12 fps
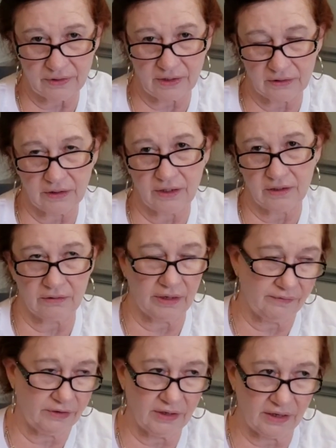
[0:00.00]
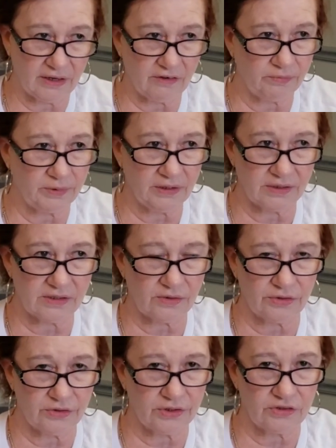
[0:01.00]
Not that I don't have enough, because
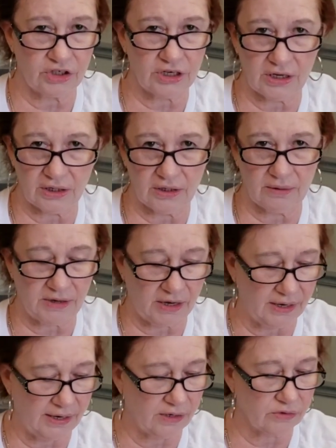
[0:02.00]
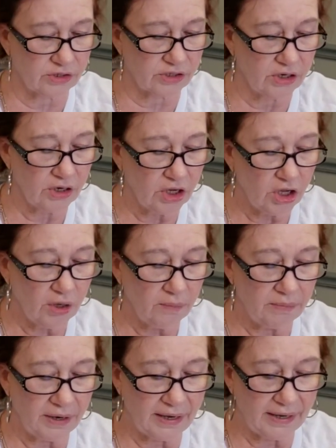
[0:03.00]
Lord knows you can't get in my house.
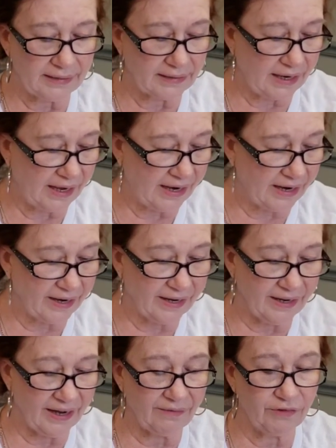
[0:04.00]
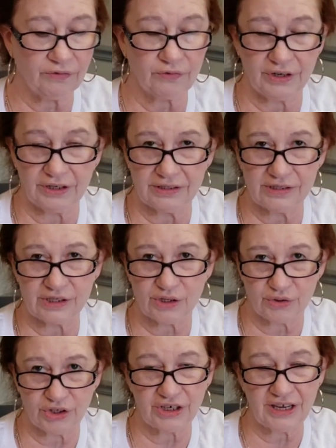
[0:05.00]
But I have a friend,
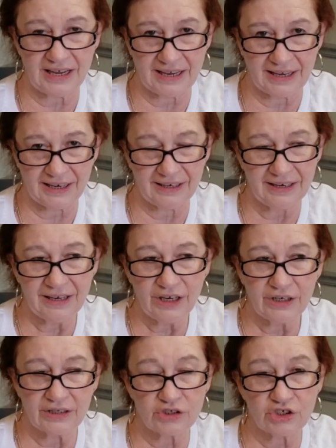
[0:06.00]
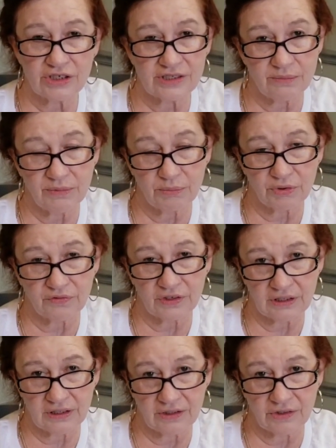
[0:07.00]
Sonia Kane. Now, she is a member of the
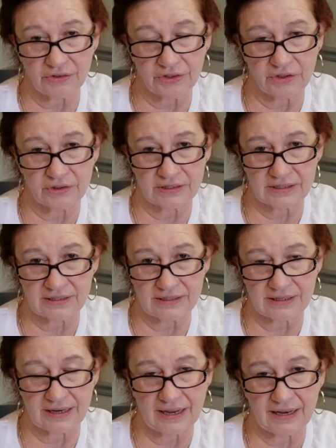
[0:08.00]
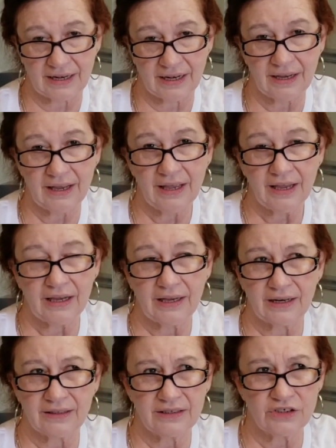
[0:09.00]
Guild here in Cincinnati,
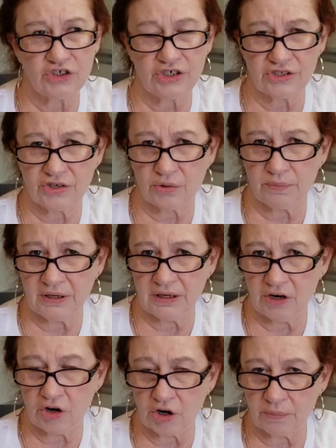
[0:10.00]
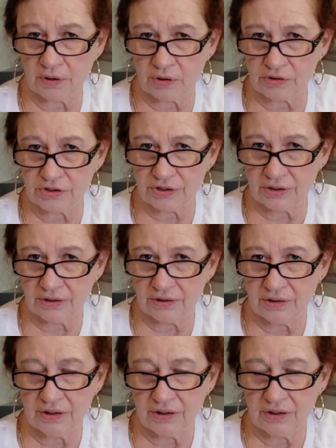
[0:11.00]
and I think she's their PR person.